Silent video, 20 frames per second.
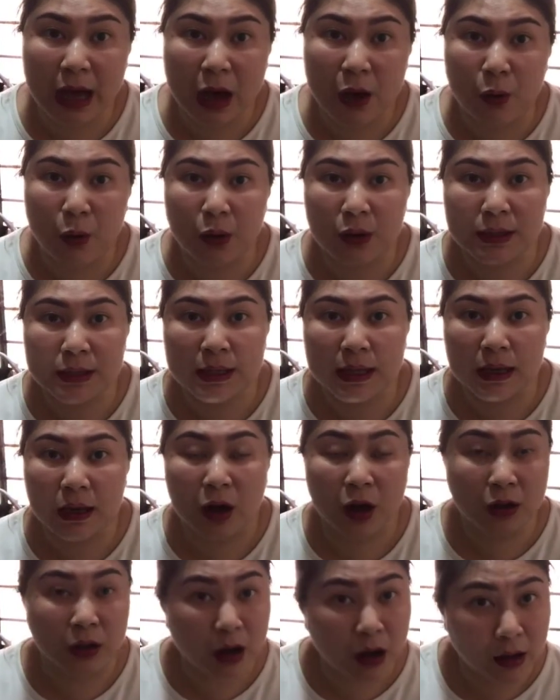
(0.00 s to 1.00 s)
I was
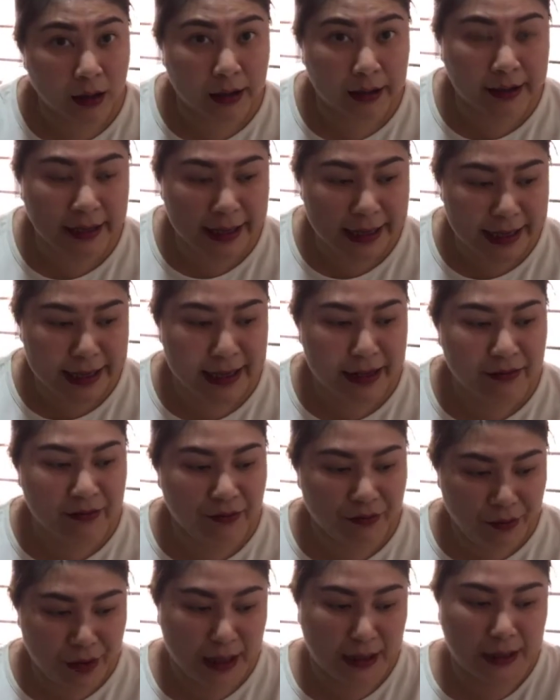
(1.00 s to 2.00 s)
on holiday in
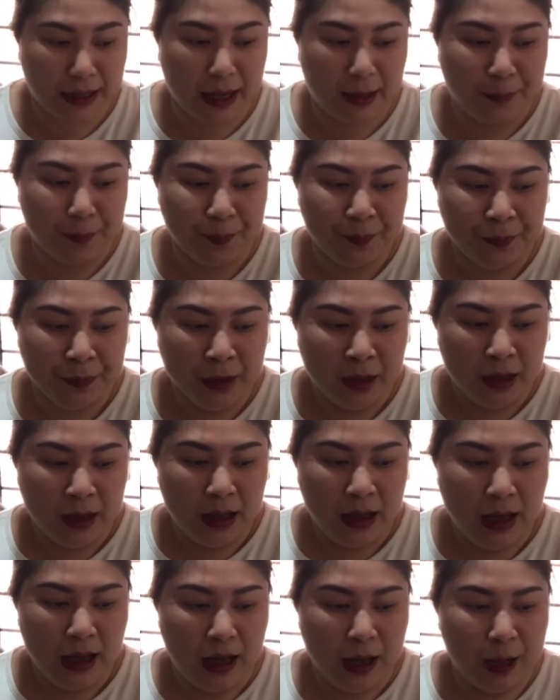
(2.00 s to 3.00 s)
Vietnam.
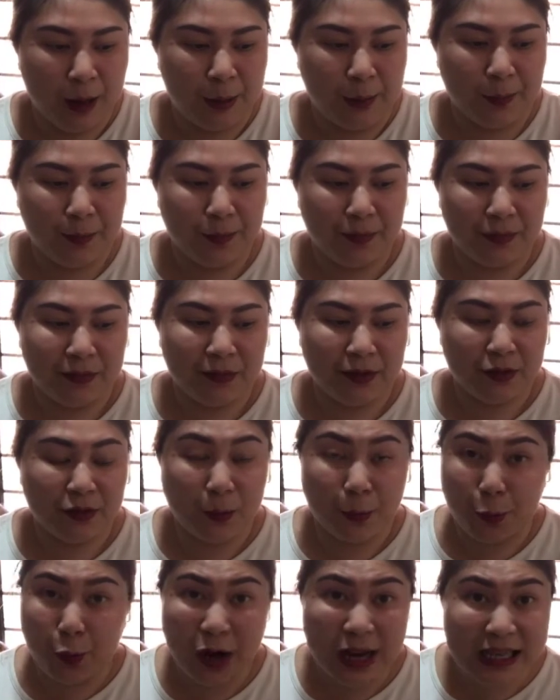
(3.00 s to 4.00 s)

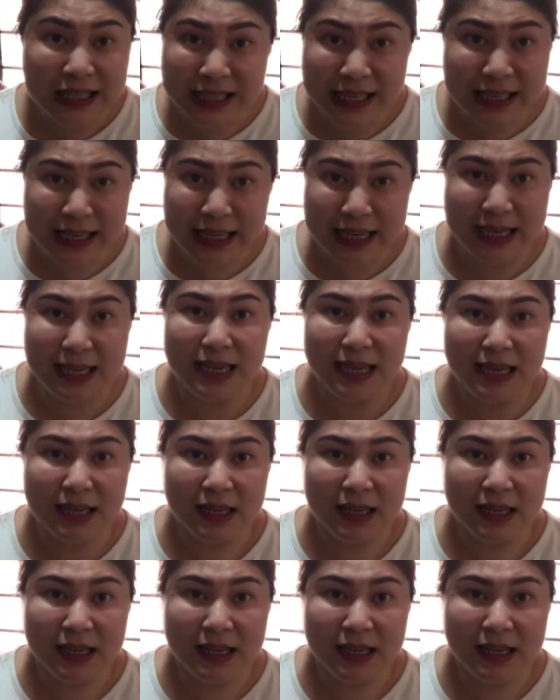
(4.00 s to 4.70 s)
Surprisingly,